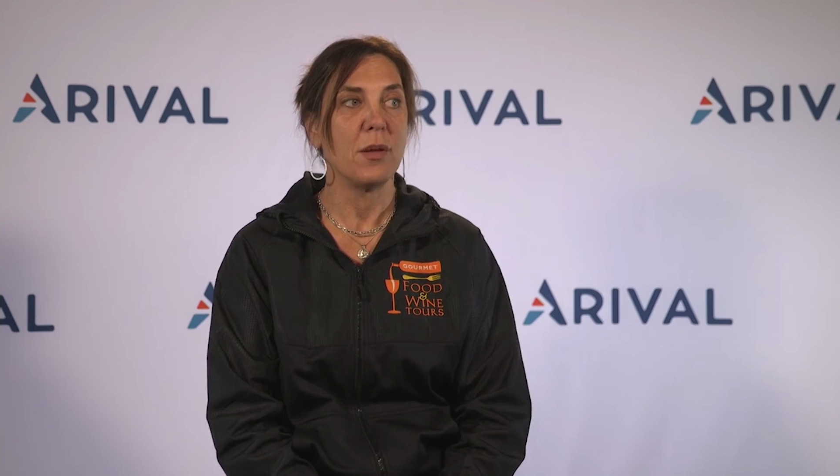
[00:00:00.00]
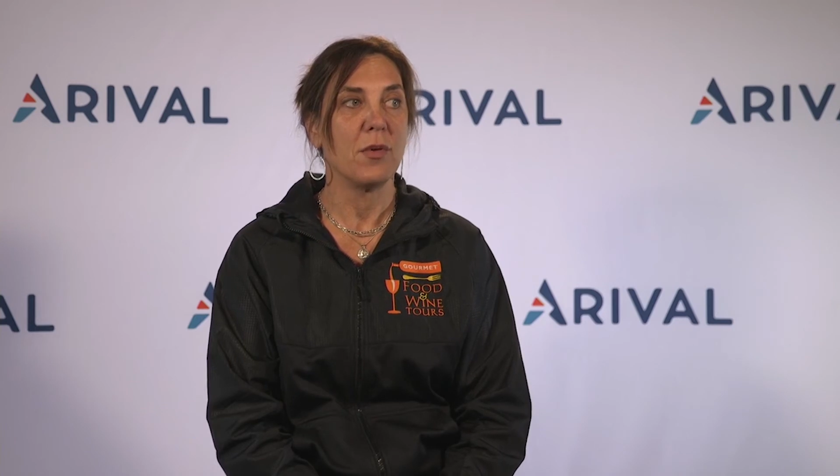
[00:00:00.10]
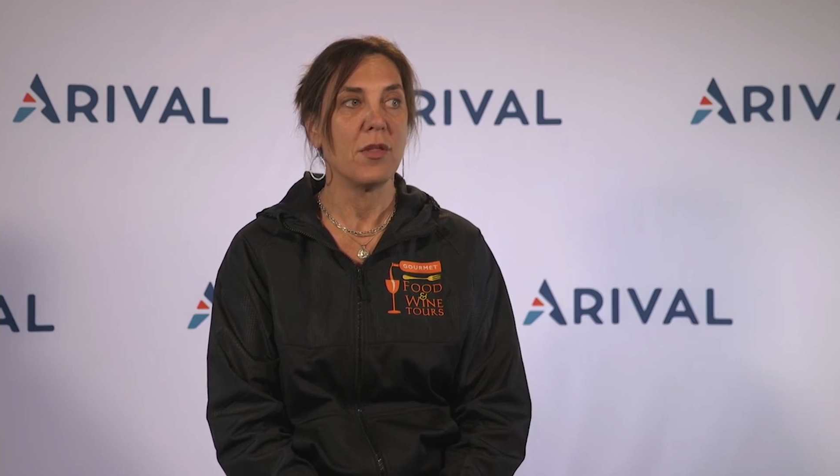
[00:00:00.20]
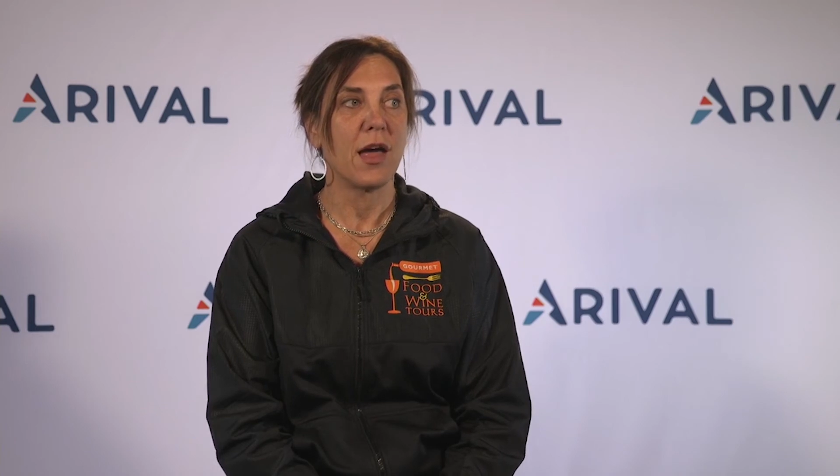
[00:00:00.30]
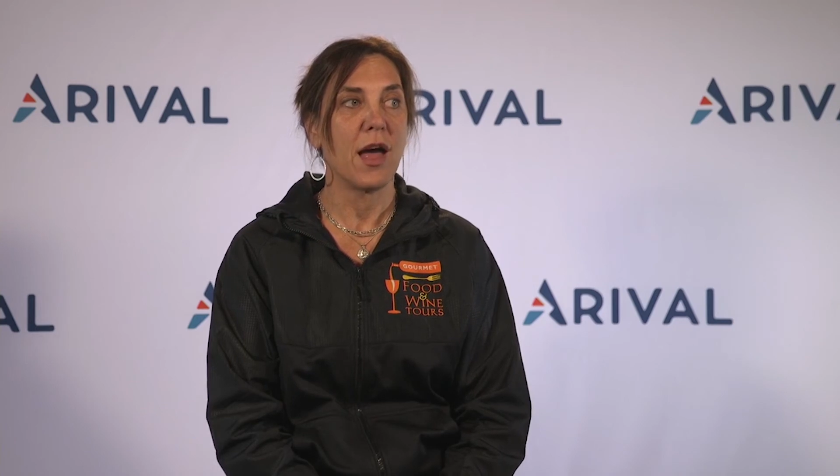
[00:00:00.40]

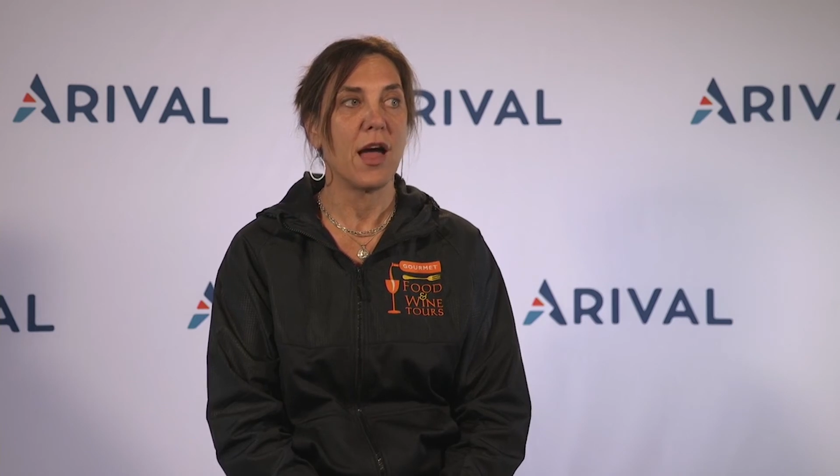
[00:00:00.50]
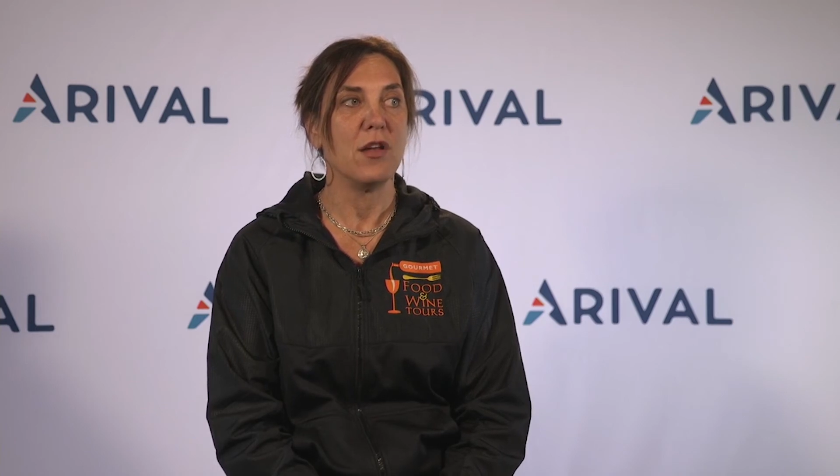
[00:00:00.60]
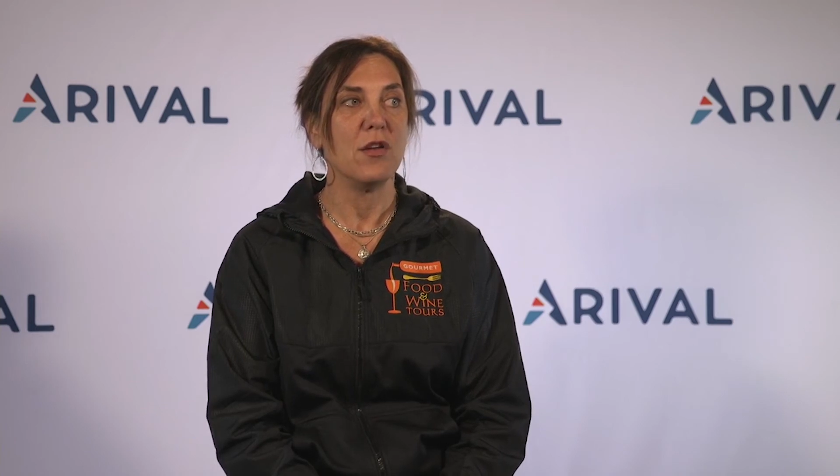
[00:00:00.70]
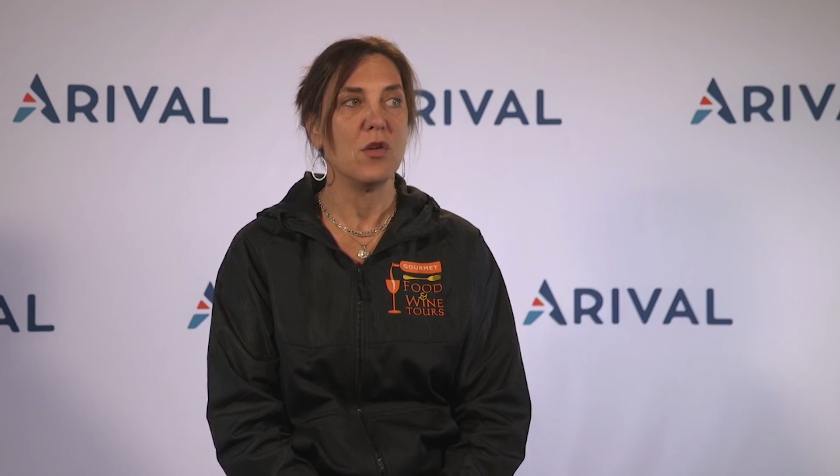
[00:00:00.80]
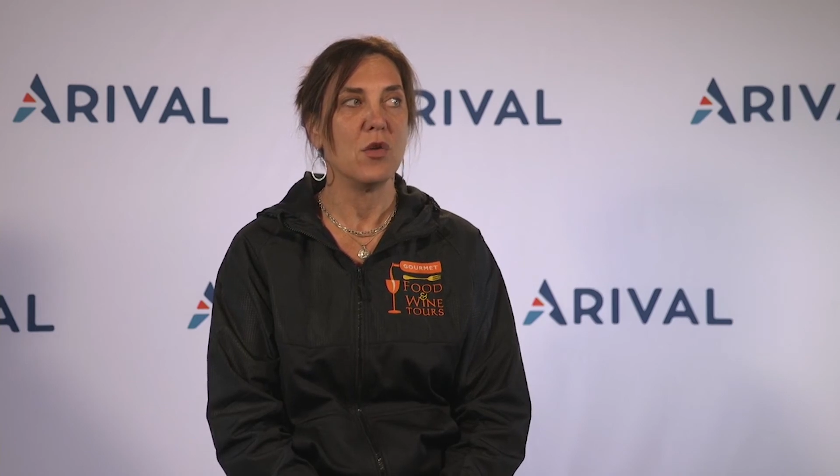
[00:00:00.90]
people that I
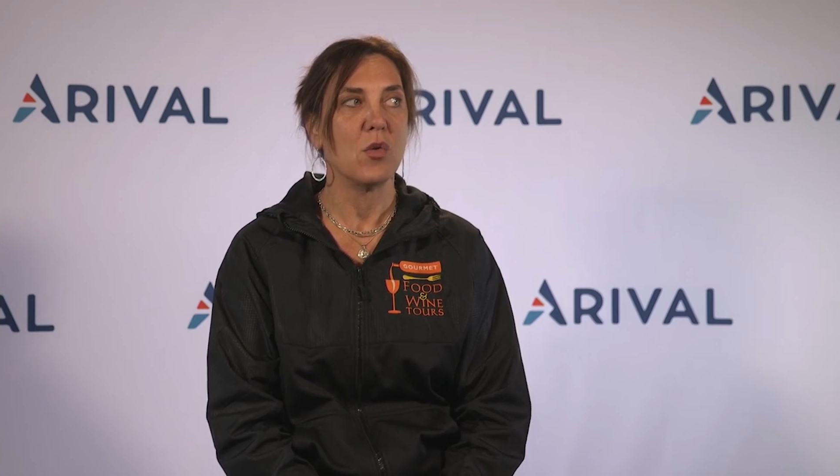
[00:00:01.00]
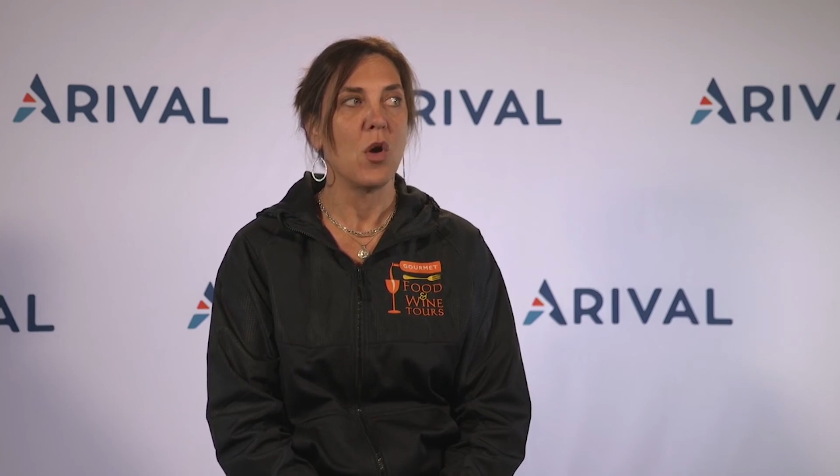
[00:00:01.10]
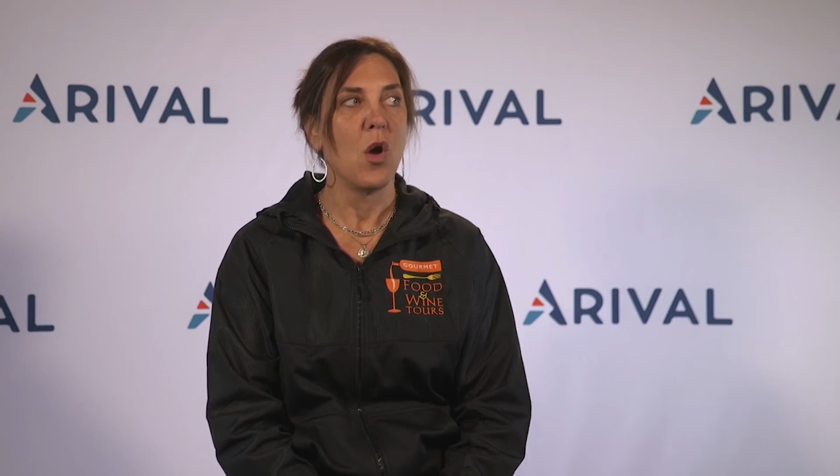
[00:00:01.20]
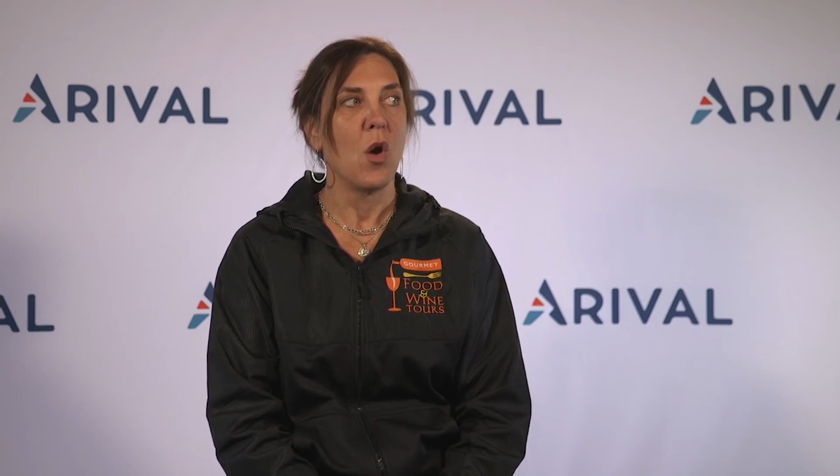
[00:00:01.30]
knew